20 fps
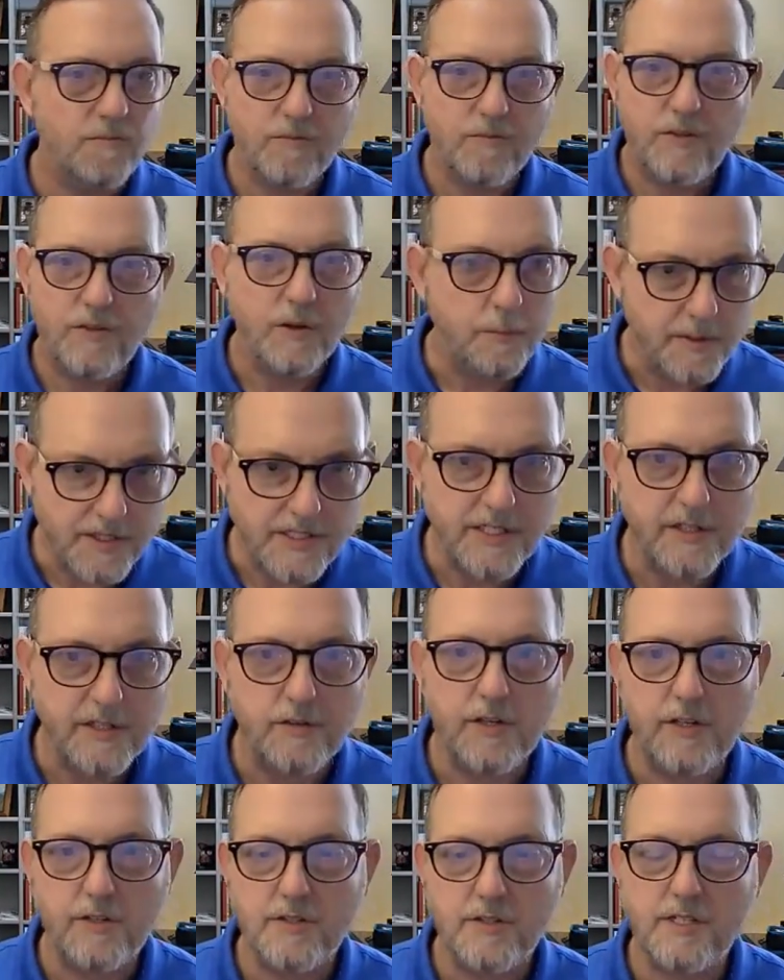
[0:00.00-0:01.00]
there'll be
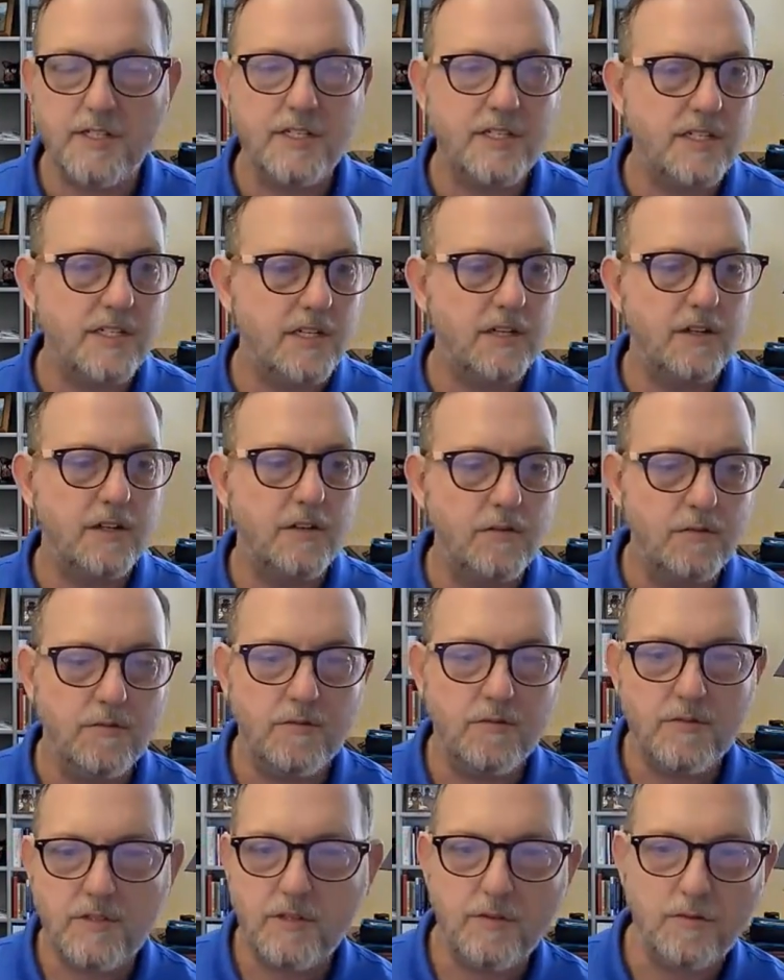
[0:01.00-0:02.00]
zeros, and so
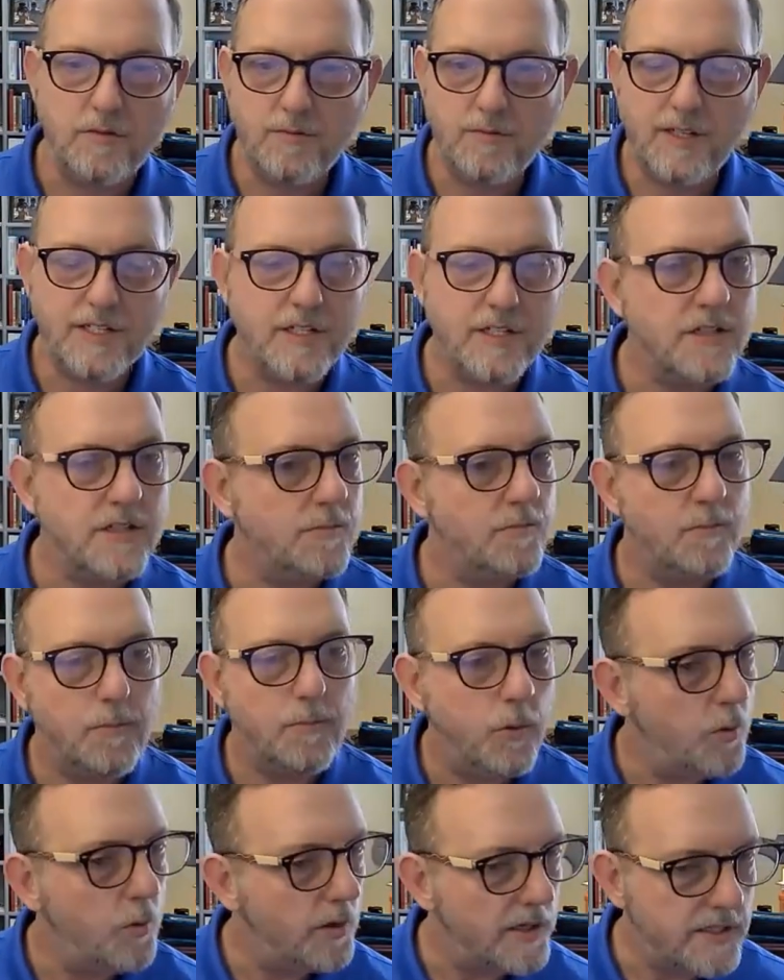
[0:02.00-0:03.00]
that's just
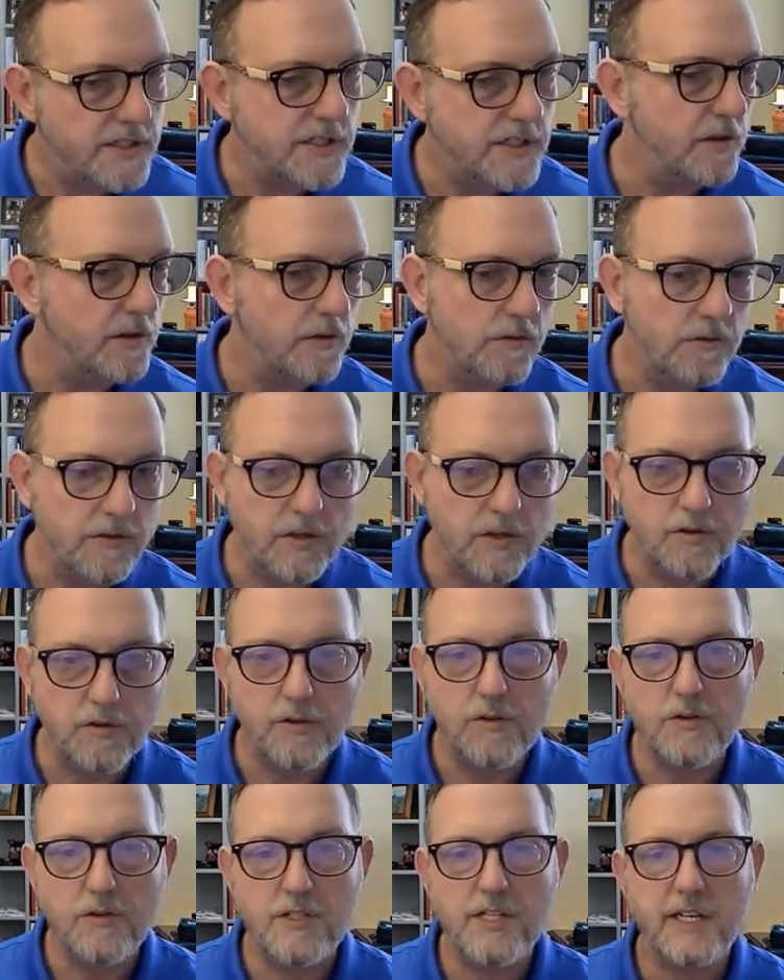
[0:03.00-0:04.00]
points you're
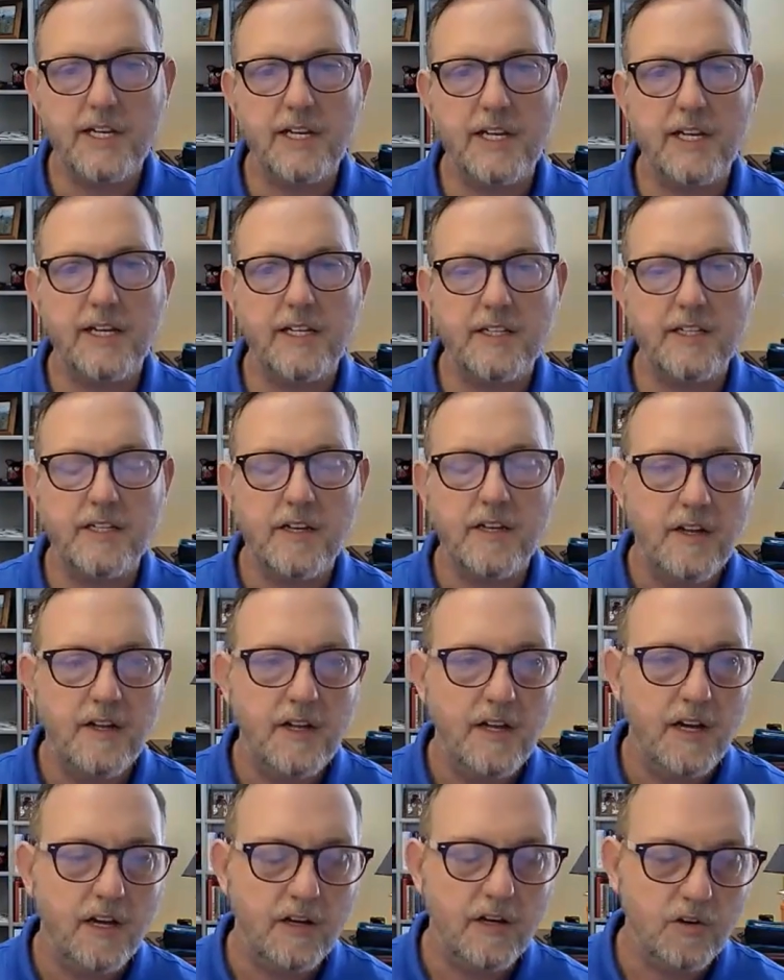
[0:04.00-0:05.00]
losing and
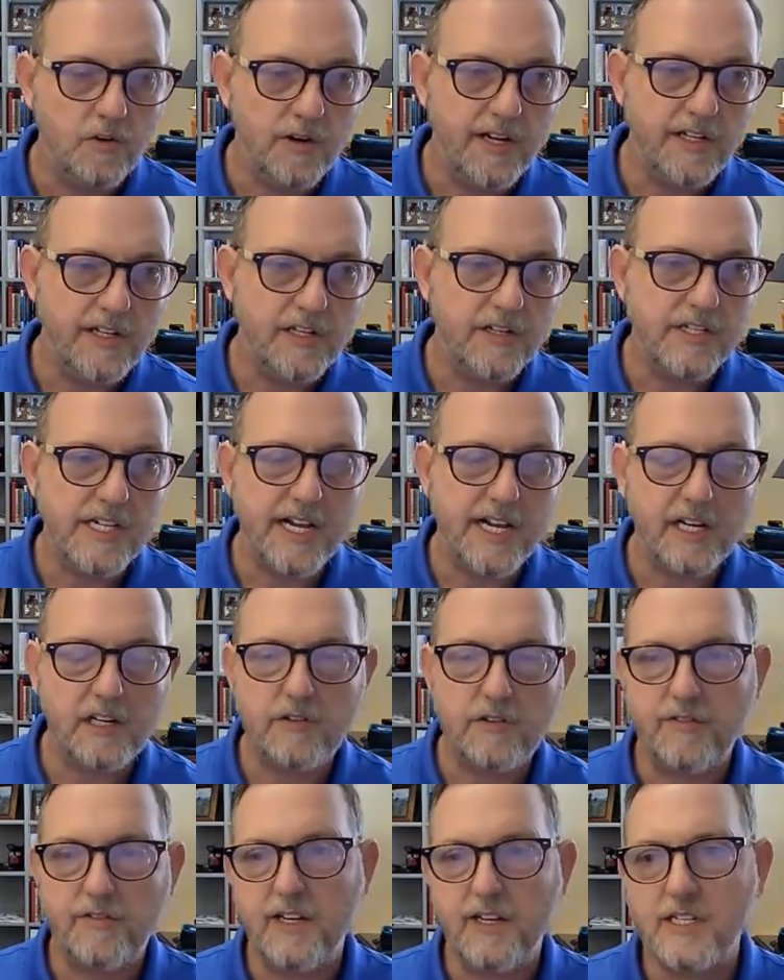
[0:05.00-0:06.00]
a grade you're
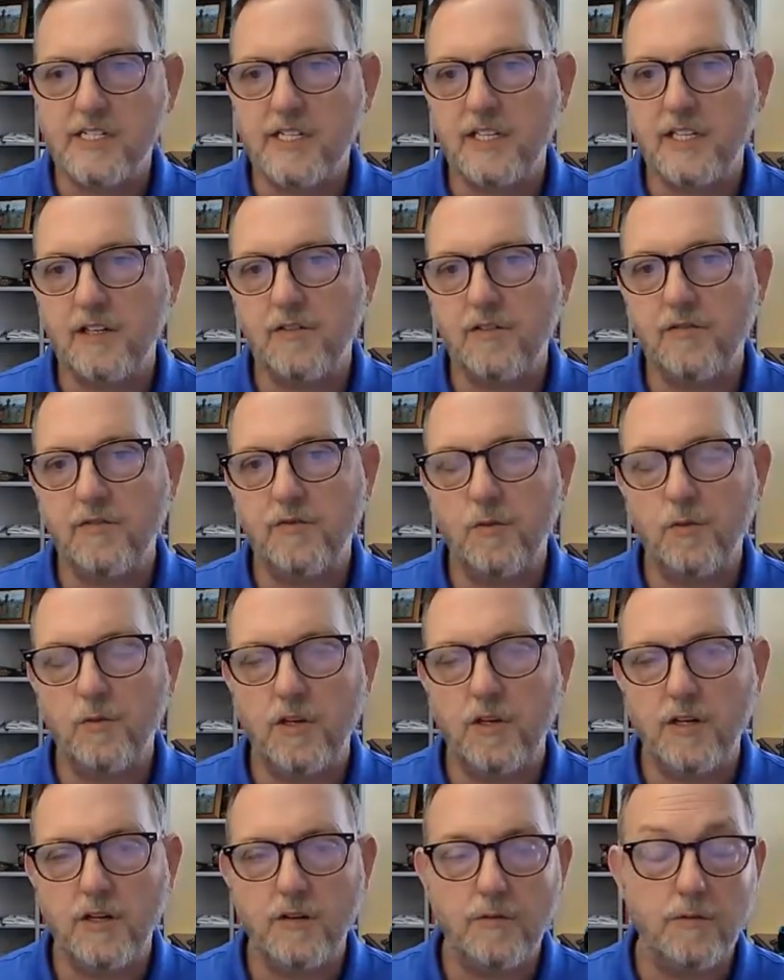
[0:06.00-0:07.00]
sacrificing
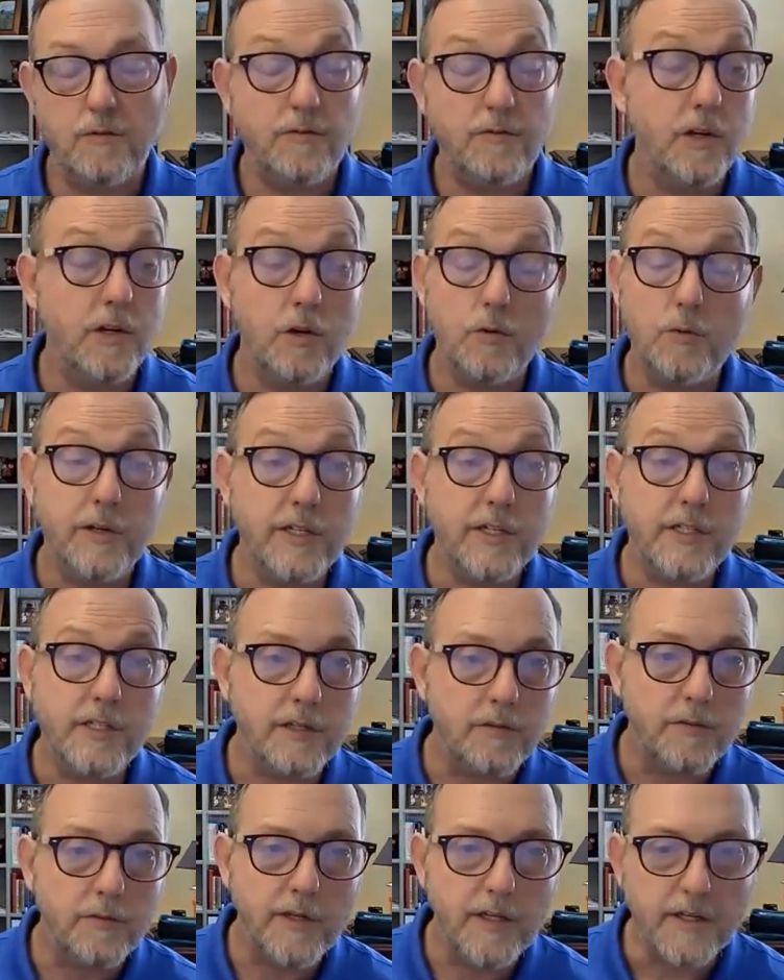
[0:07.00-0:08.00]
for no
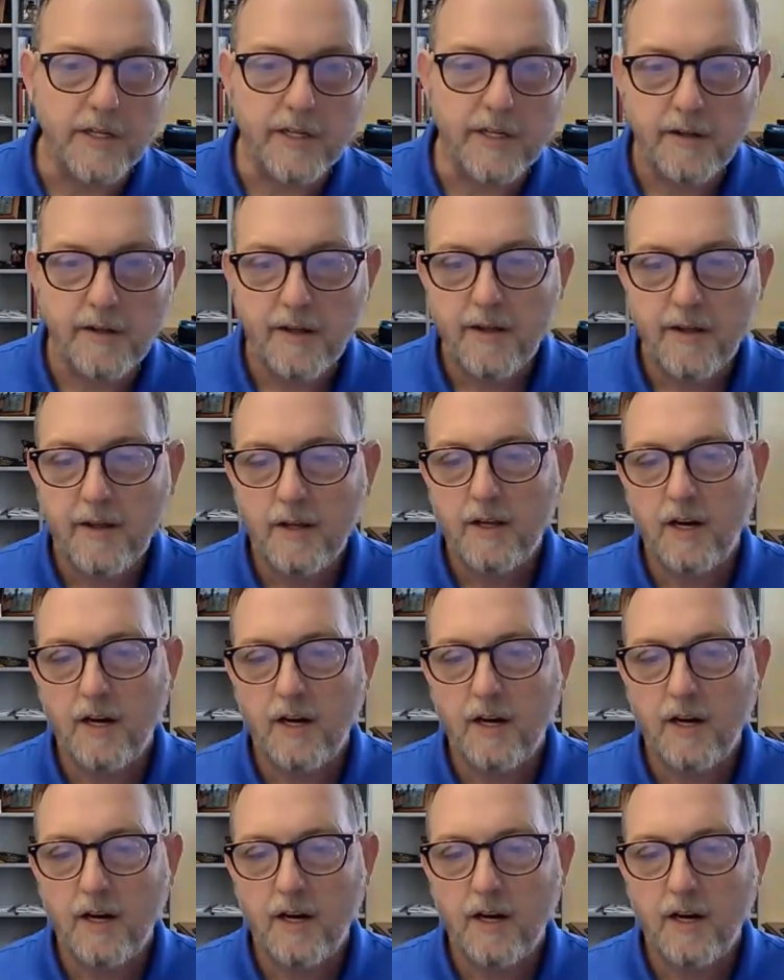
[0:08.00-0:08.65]
reason really.